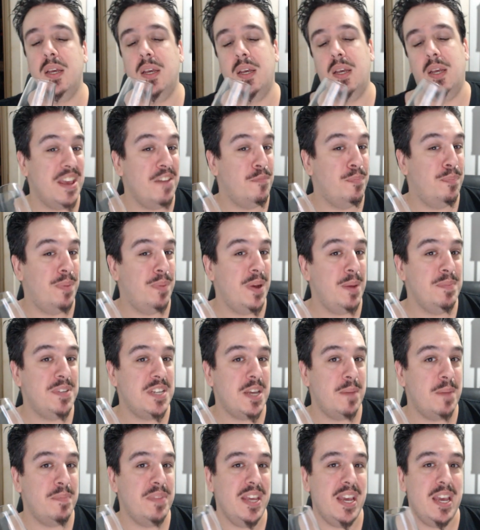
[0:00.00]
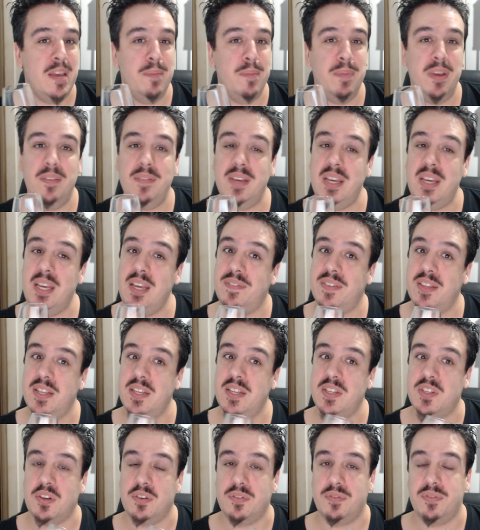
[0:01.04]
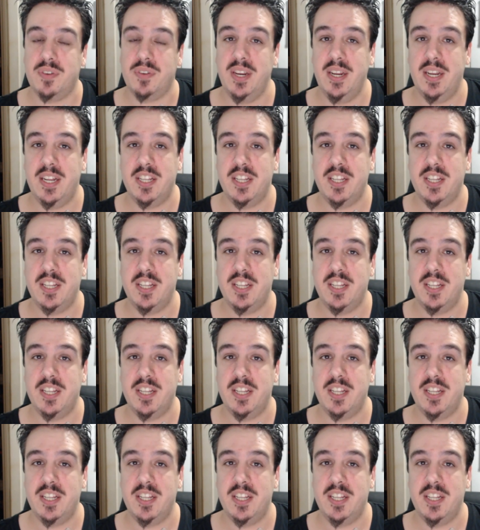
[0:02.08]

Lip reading: They've bumped up the ABV for this offering.